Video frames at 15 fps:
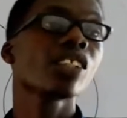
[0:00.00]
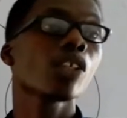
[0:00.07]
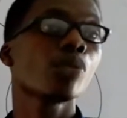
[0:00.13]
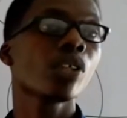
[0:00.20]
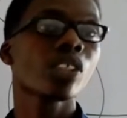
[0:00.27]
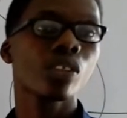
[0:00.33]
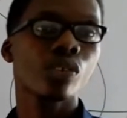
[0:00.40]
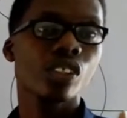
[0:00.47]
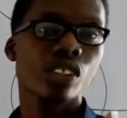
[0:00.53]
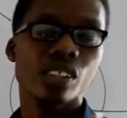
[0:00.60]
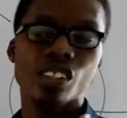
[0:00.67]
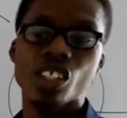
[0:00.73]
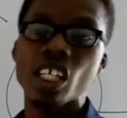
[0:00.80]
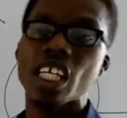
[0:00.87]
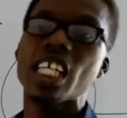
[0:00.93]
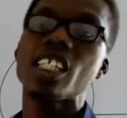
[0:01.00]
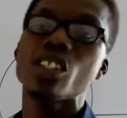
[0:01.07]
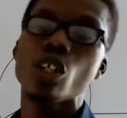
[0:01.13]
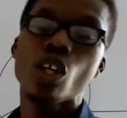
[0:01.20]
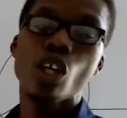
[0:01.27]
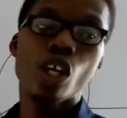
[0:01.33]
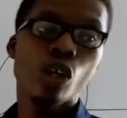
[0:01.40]
Almost
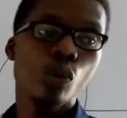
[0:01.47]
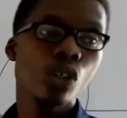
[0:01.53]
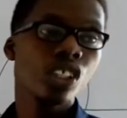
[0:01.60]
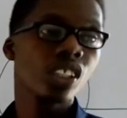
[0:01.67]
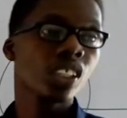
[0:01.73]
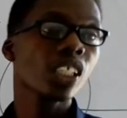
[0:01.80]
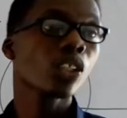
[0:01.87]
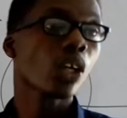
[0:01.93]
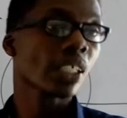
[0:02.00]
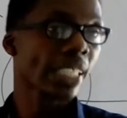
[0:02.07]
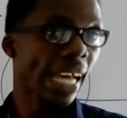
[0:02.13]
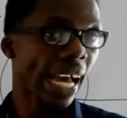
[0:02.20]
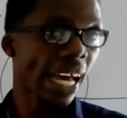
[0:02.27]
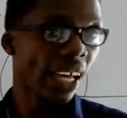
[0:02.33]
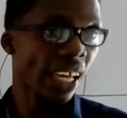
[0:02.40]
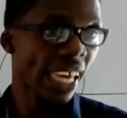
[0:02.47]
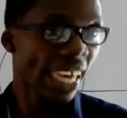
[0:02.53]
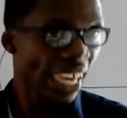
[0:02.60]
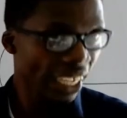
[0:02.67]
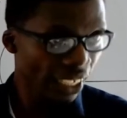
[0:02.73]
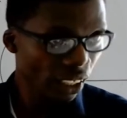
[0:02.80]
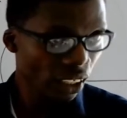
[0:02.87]
chickens will sit on their
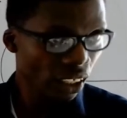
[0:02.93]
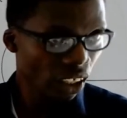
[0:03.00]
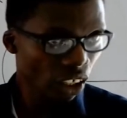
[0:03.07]
egg,